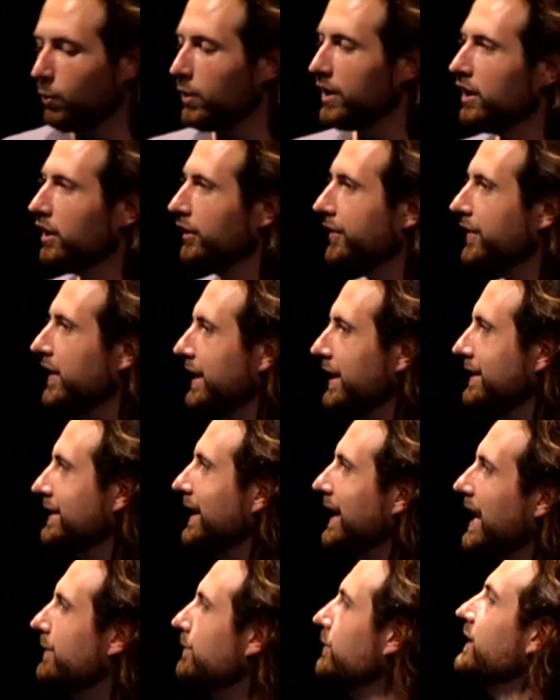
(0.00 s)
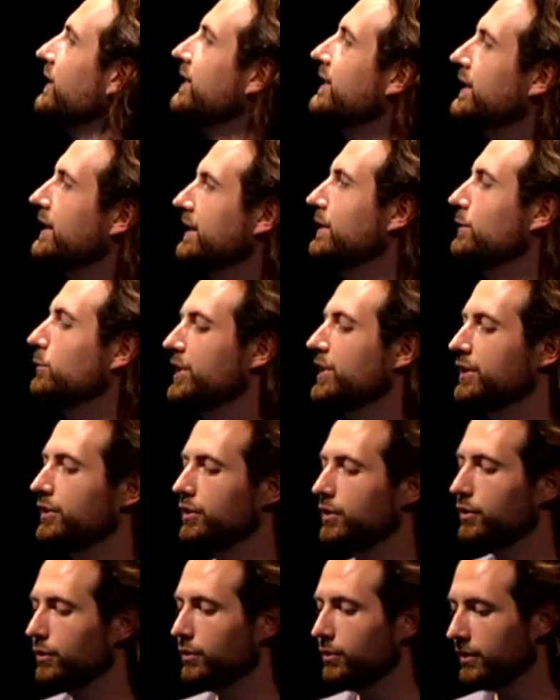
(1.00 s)
We don't think that everything that we
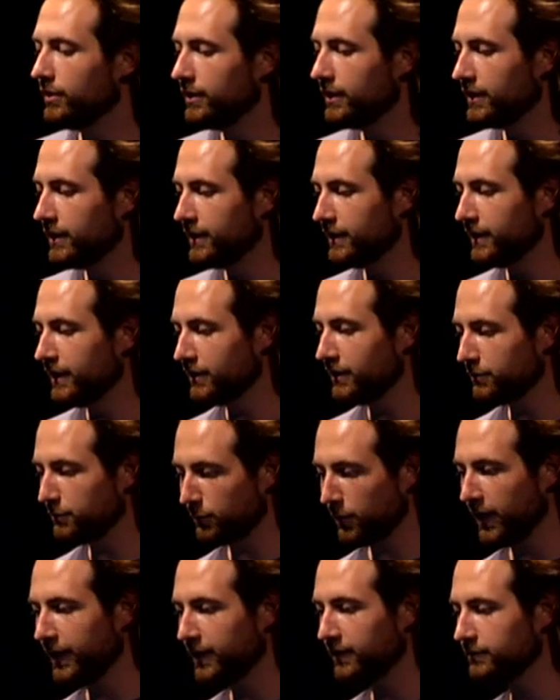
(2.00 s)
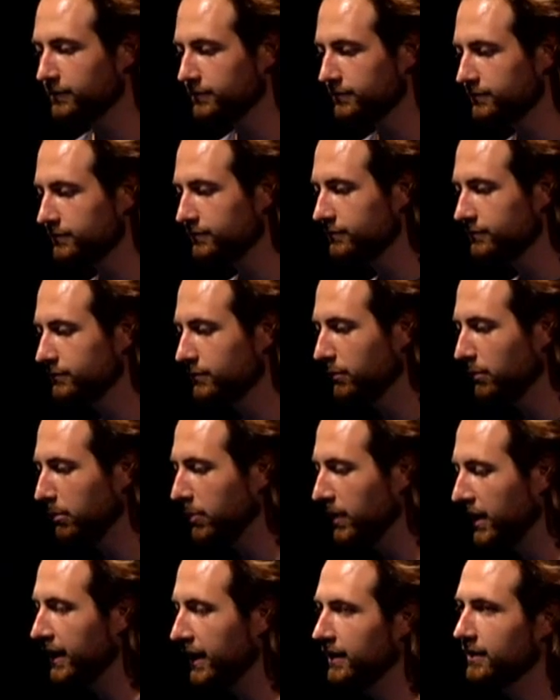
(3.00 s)
do is right,
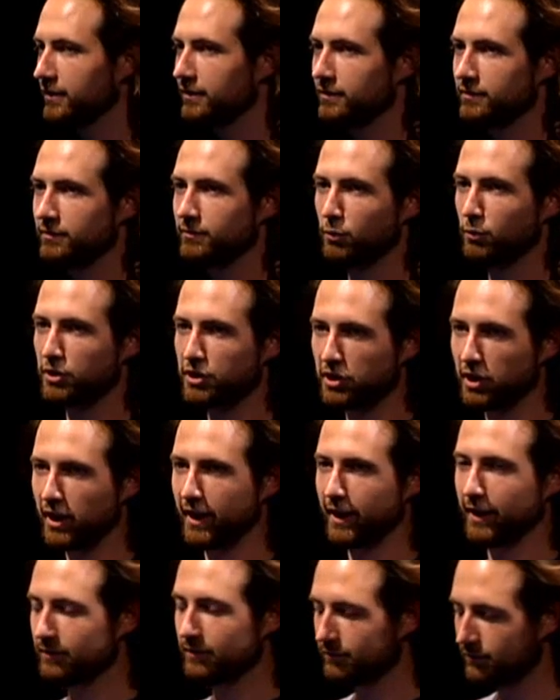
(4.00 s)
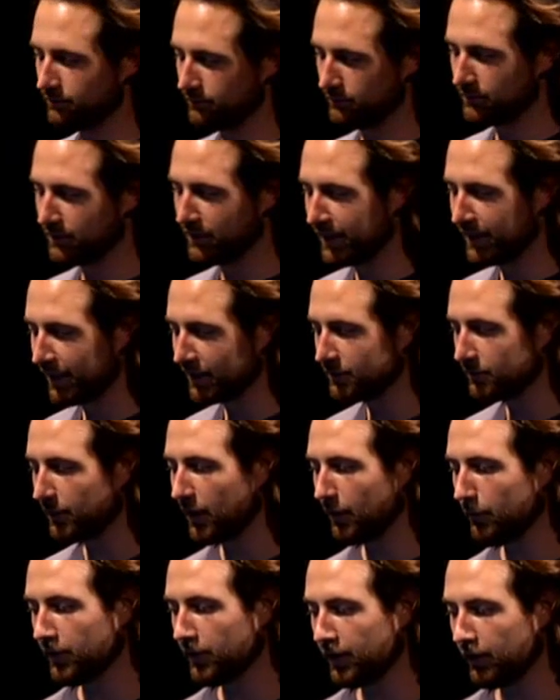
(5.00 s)
but we're trying. And that's
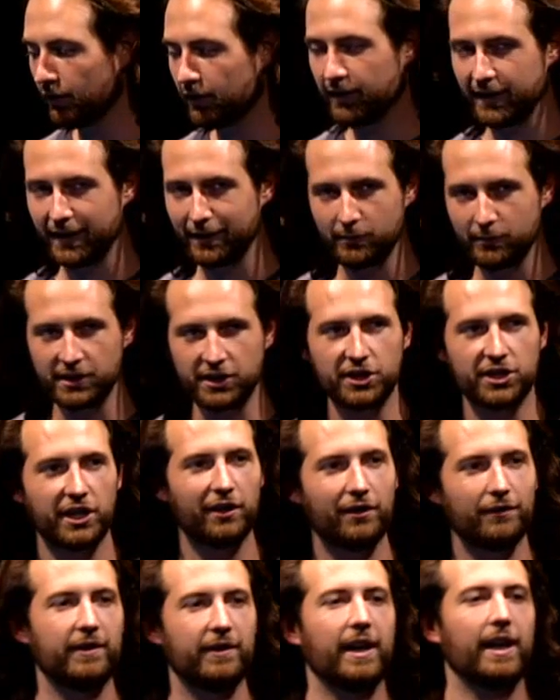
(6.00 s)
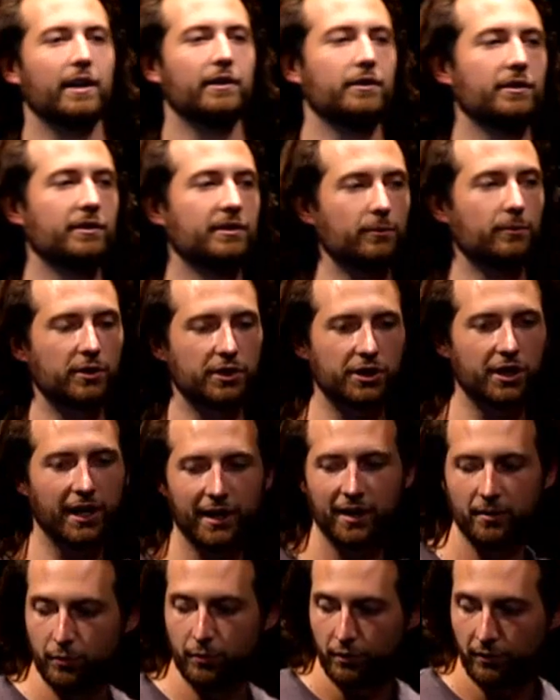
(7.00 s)
why we're here today. We share values and we're
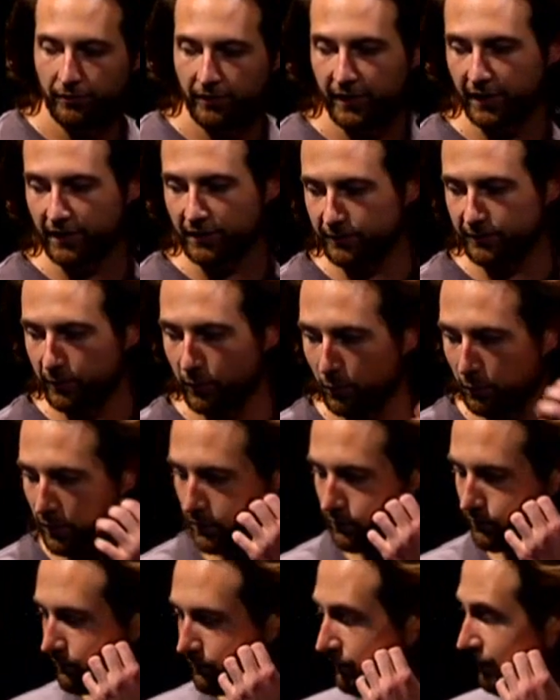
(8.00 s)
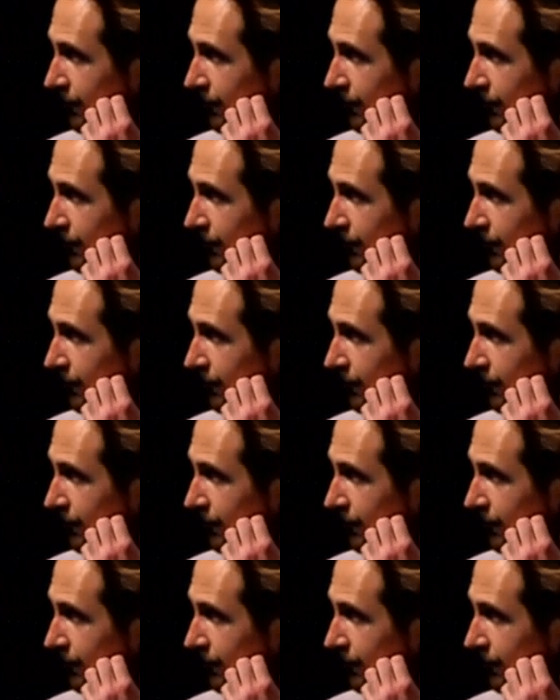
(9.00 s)
trying to move things forward.